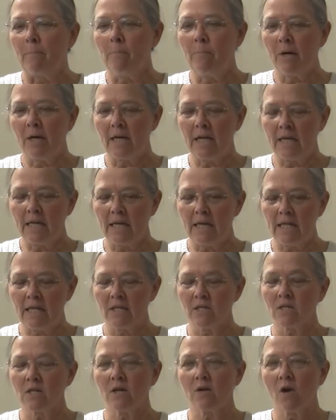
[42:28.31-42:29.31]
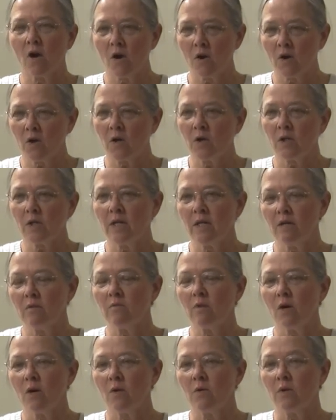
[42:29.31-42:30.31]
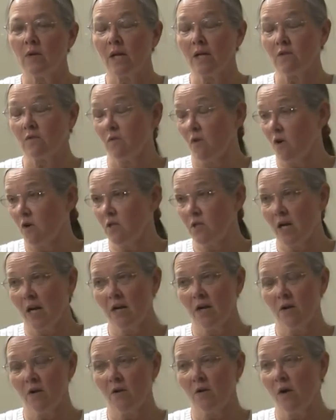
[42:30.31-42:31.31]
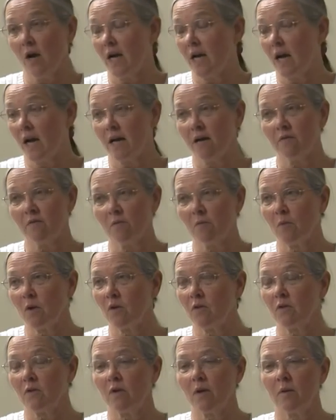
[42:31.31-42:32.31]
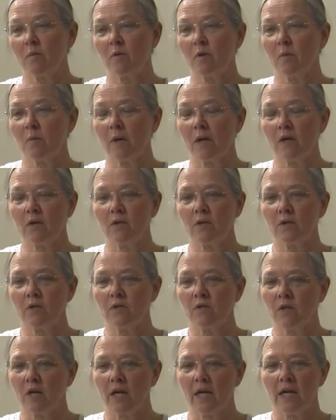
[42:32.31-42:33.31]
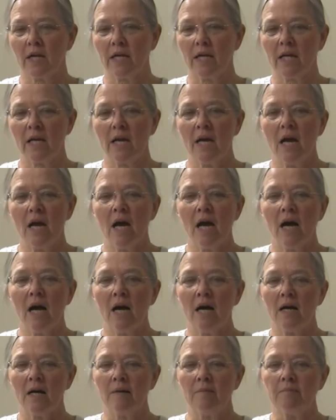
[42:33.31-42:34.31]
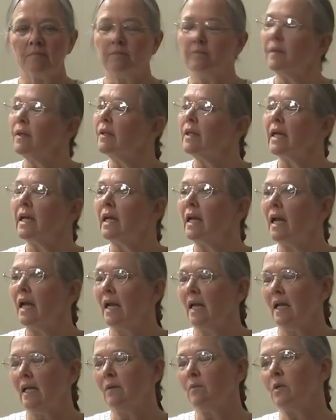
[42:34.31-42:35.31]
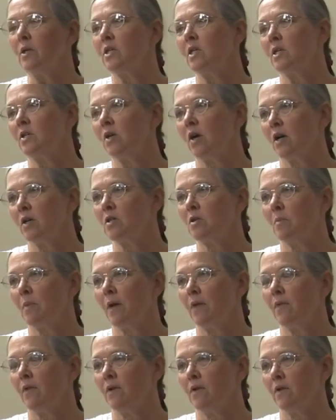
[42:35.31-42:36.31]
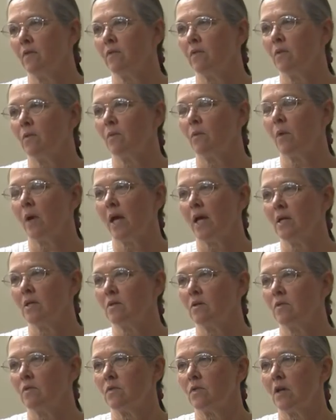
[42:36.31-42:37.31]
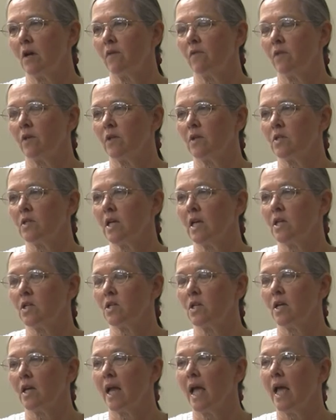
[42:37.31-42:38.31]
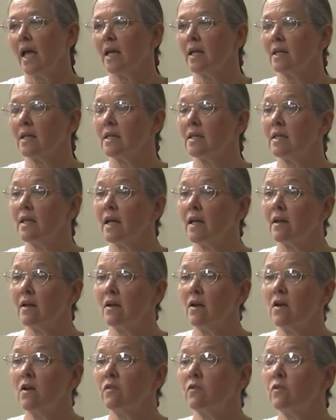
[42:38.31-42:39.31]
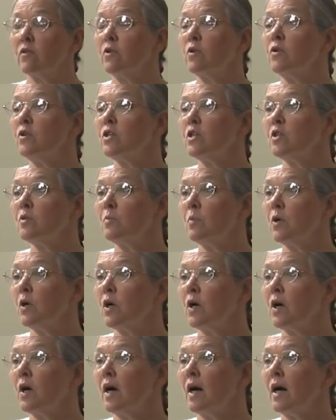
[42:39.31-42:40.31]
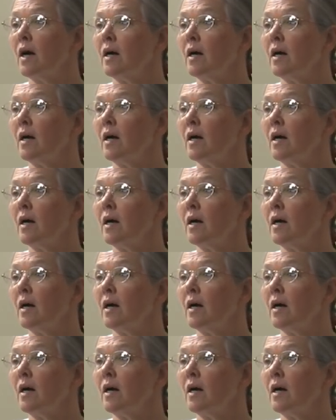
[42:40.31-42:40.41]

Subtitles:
But it is an article he wrote, as far as I know. I got it from Martha Crampton in my early training. In which he talks about the different ways of self-realization. And then Ferrucci's book,